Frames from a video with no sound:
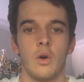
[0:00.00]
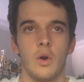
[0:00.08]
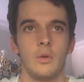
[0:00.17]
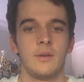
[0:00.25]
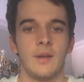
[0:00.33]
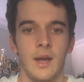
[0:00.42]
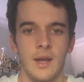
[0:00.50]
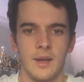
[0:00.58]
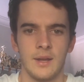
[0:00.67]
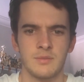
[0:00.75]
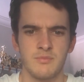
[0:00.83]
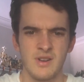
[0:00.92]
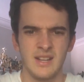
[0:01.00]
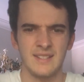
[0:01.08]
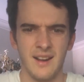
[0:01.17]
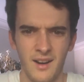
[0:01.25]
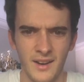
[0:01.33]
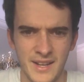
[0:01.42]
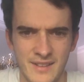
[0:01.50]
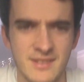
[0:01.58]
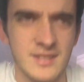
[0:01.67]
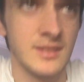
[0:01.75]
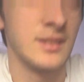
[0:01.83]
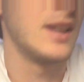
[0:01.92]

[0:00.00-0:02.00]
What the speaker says: Okay, it's pretty dark in here, isn't it?